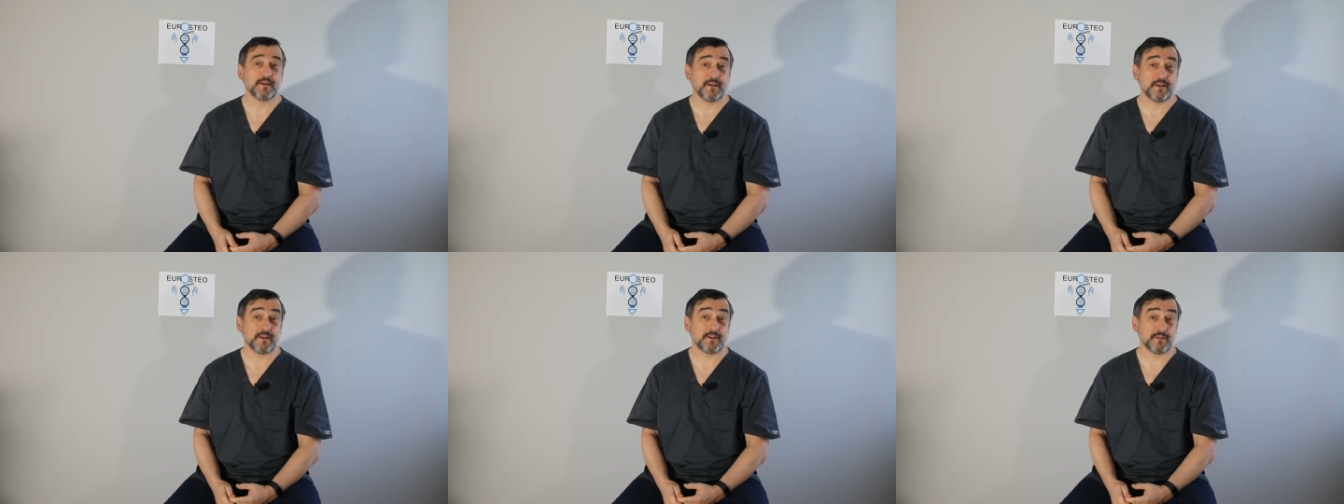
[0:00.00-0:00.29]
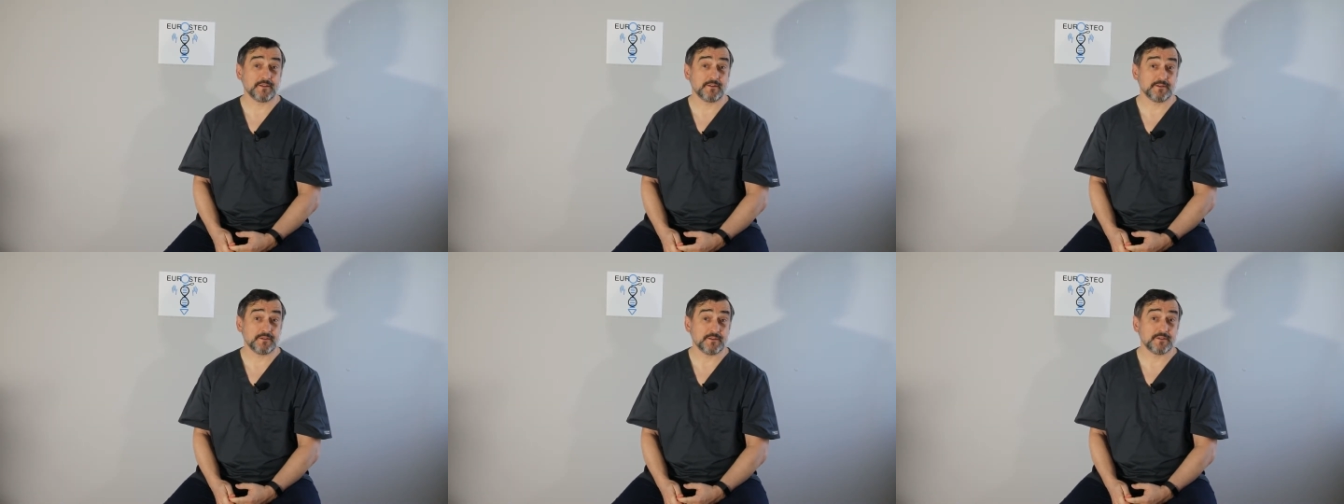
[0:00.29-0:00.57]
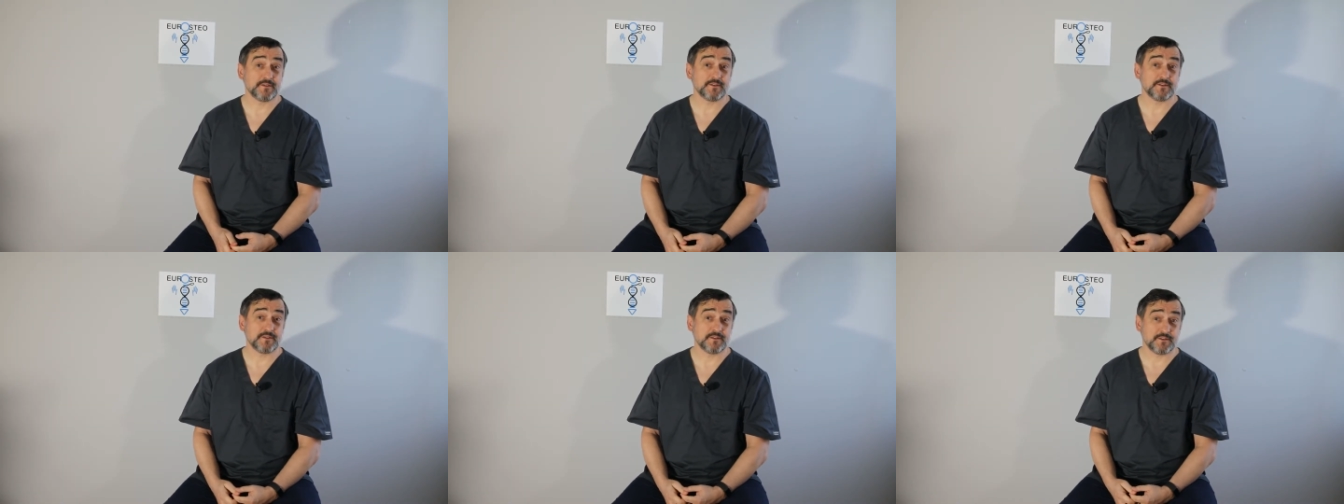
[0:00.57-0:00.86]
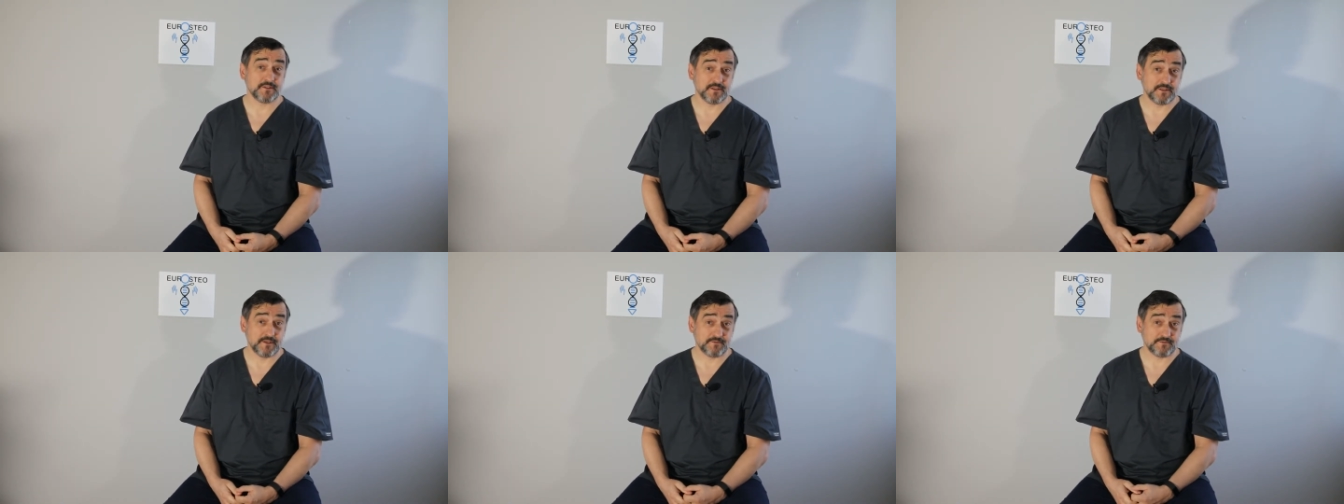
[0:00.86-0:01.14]
and
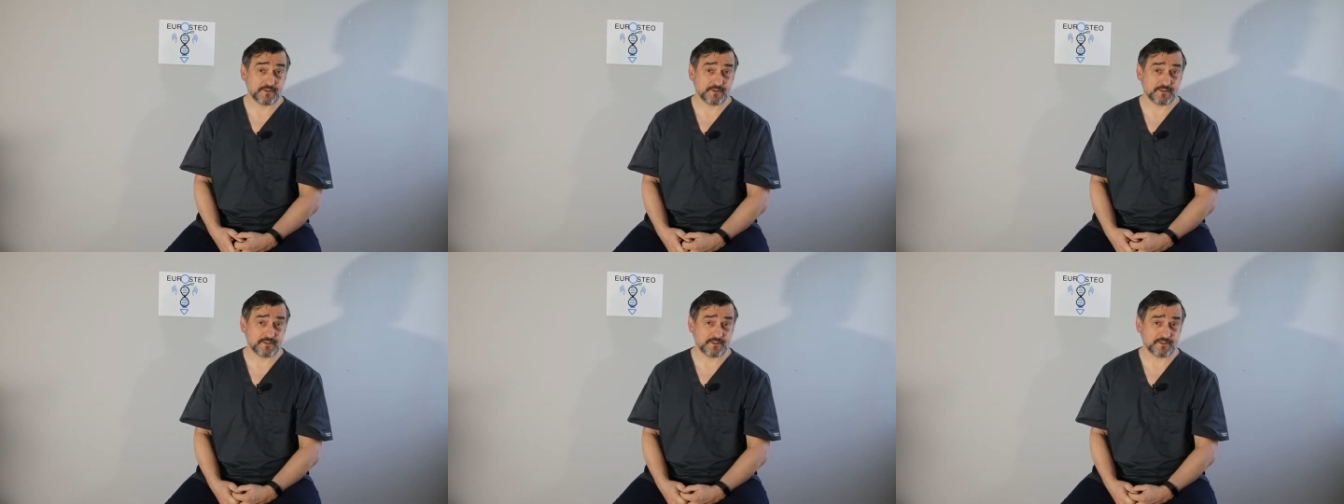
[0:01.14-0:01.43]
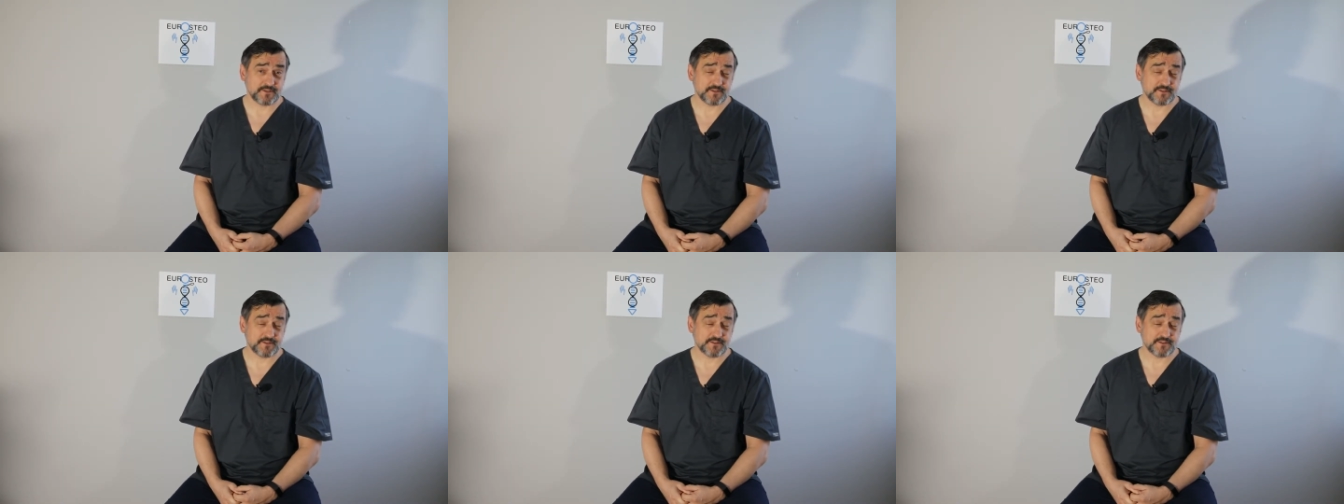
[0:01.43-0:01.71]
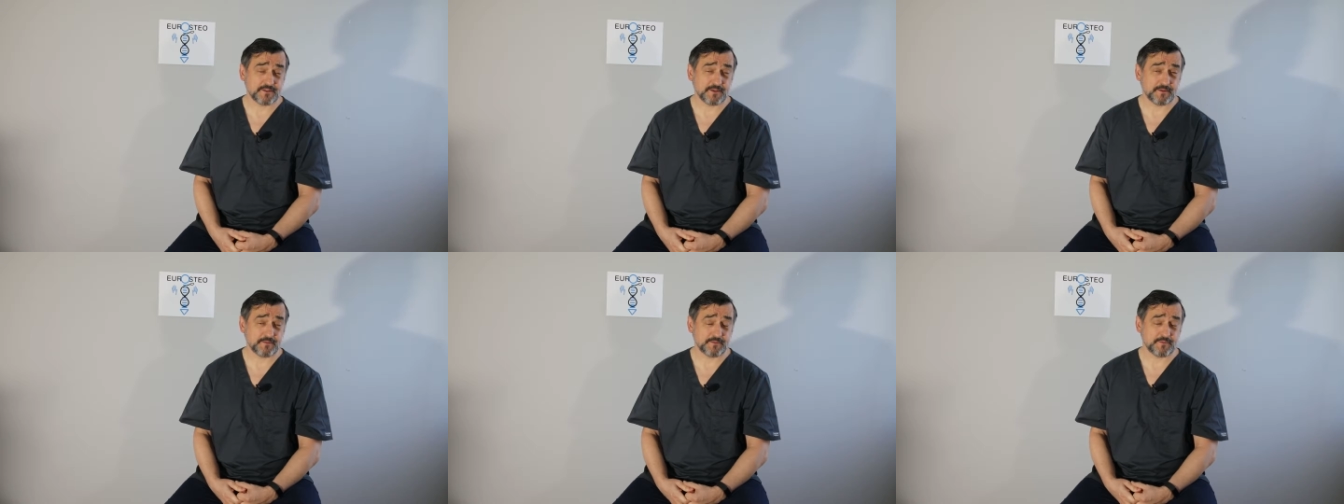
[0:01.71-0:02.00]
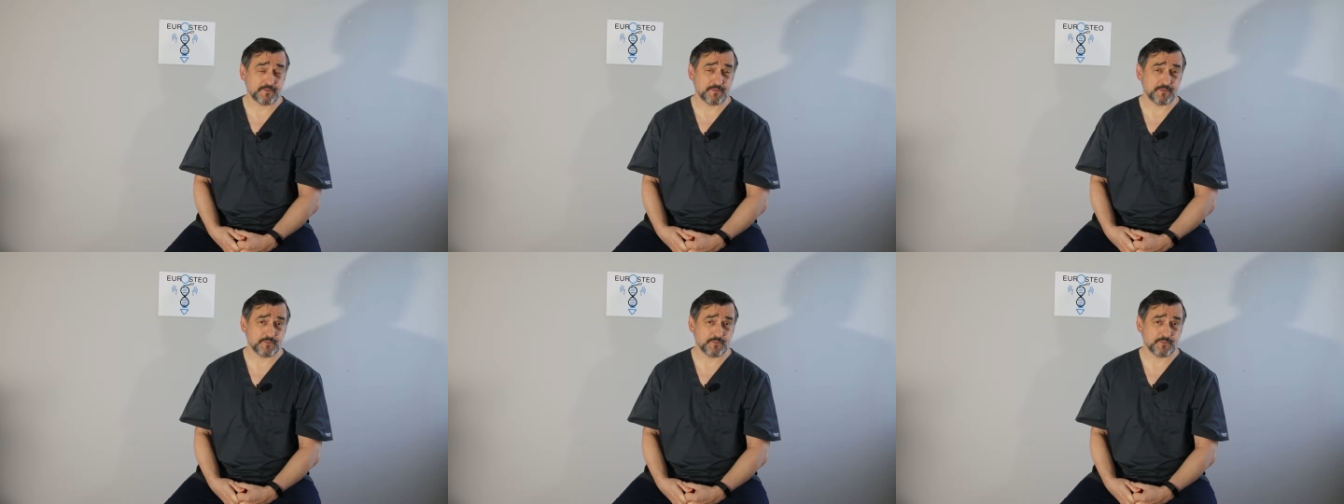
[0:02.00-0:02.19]
the lymphatic system,